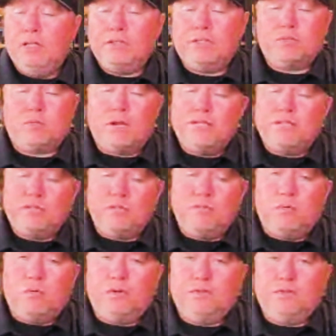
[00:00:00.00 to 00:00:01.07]
that's why it's so
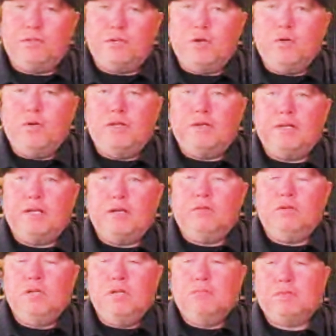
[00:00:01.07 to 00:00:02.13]
important to know it now
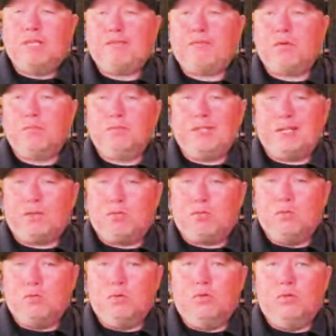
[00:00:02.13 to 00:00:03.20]
platforms like
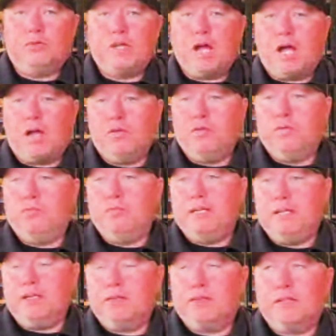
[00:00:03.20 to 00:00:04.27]
google yahoo
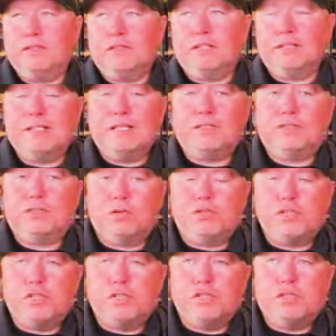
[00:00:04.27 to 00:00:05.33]
bing things like that
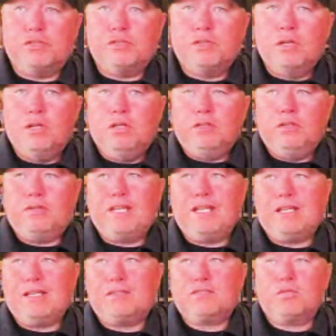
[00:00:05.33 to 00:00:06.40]
search engines you
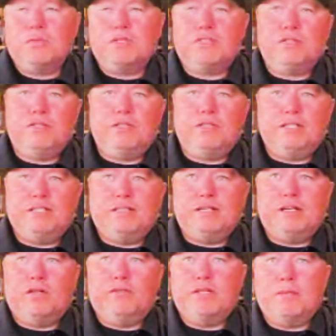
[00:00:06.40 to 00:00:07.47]
can't get so much into
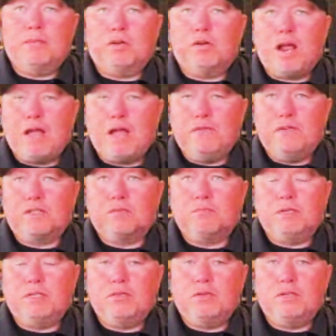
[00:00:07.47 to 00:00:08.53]
detail of demographics
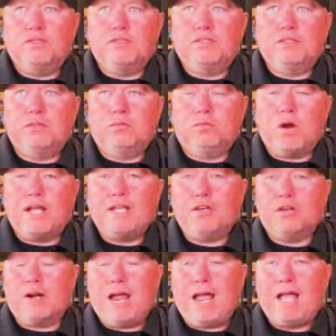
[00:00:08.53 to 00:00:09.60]
but you mm -hmm. can mm-hmm. still write
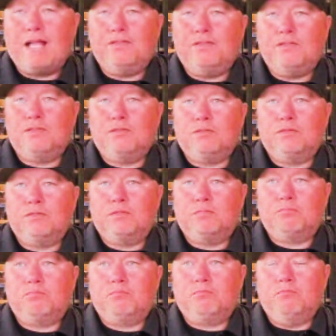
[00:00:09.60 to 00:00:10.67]
your ads
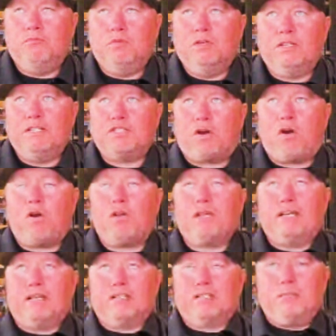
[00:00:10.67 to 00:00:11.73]
really
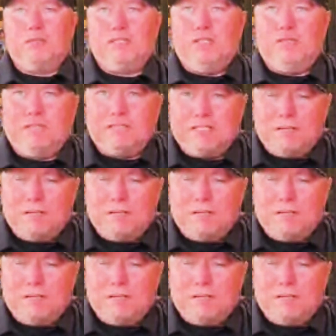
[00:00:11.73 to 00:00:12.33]
targeting a specific